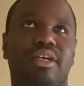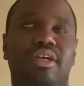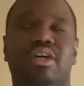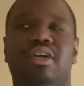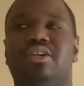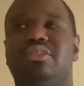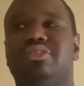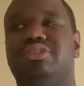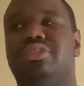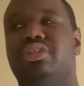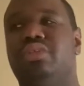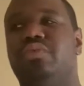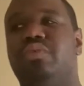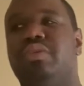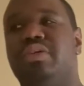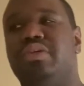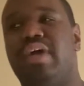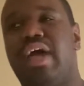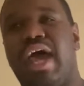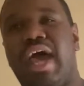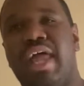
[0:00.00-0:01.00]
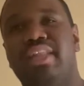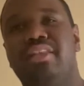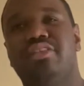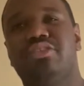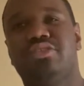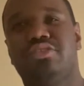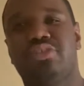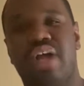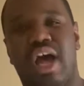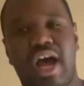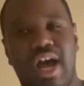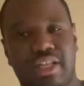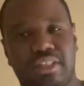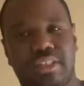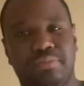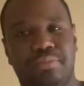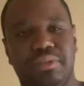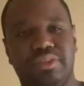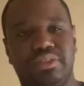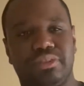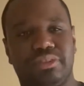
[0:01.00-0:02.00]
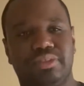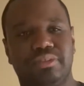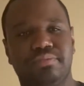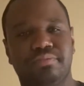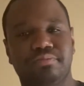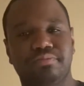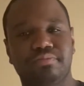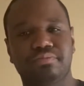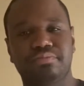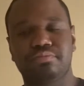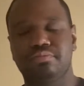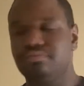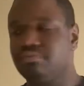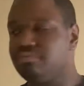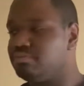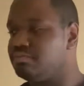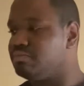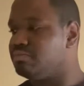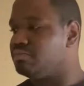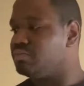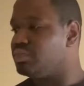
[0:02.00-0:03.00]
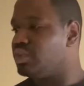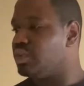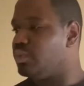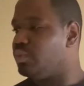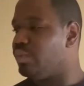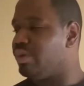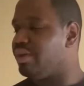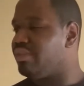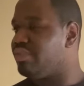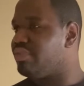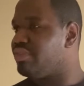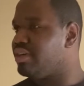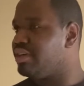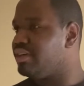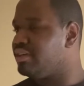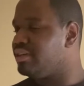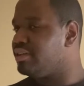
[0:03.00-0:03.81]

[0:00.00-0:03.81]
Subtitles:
oh, so when you add this octopus with